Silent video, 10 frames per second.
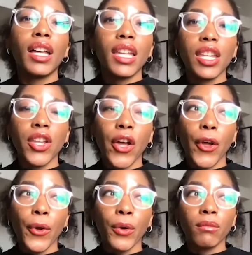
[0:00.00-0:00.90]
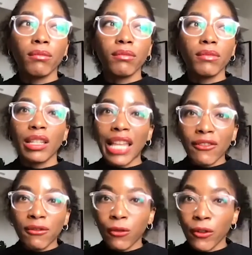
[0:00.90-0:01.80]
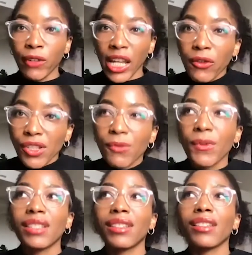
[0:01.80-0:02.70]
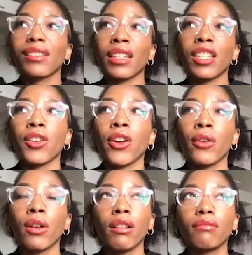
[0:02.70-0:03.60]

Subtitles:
You know, they left for various reasons, and you know,